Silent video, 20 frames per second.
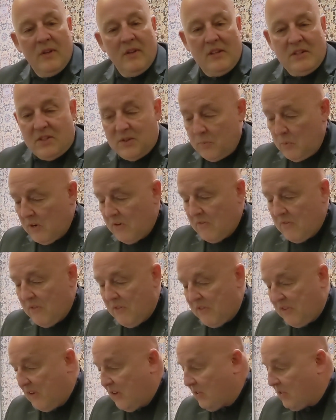This is one of the
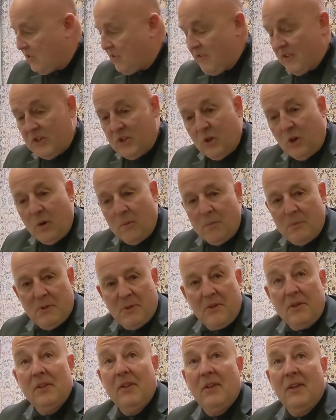thrills of the
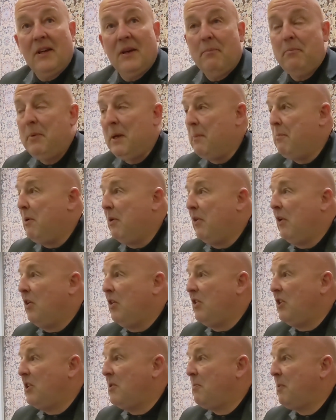jobs, people,
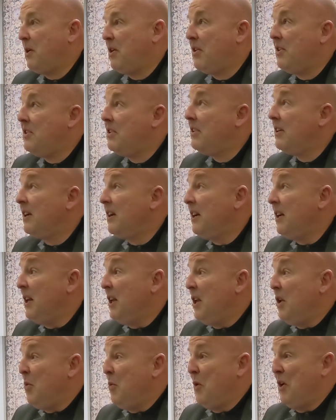not just because
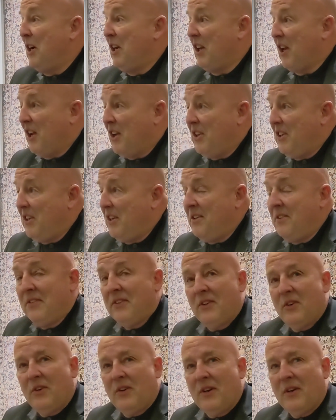we're in London
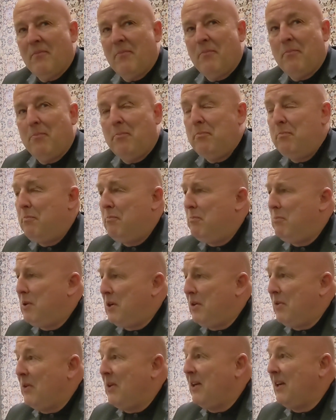on a
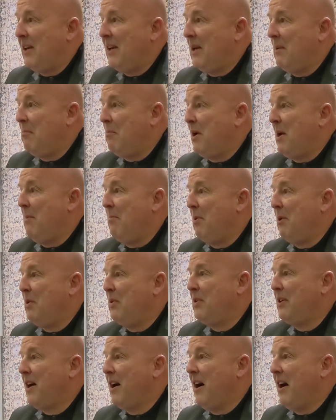brilliantly bright blue
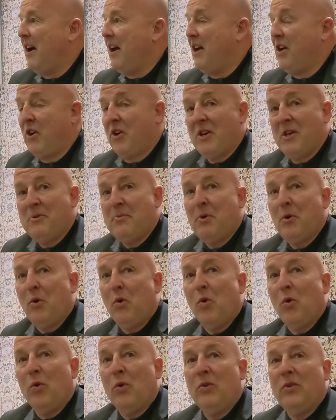sky, crisp,
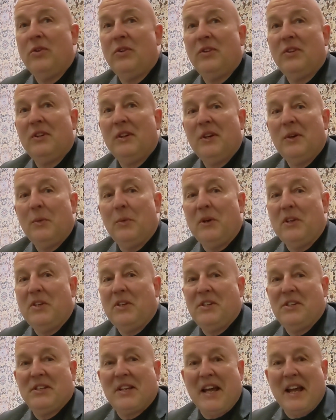cold
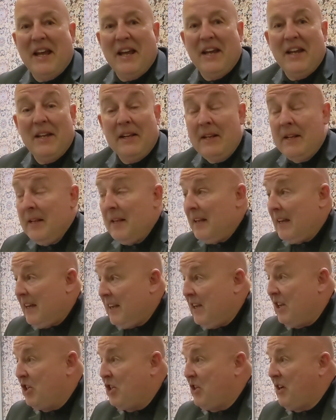winter's day,
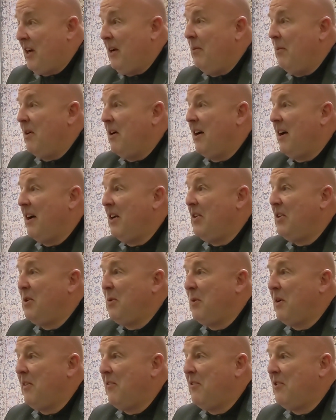in the street where I used to
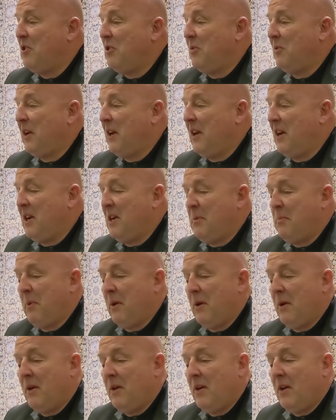work for so many years,
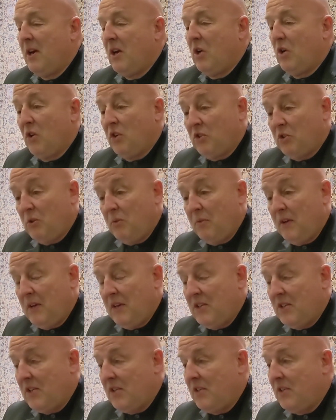but across from me
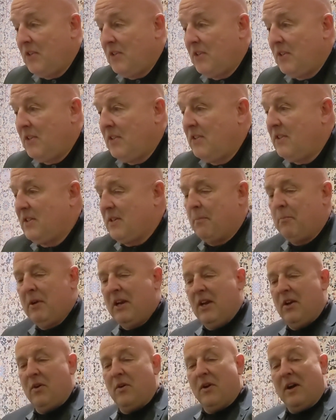has got
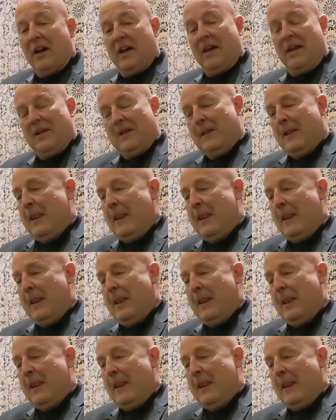somebody who I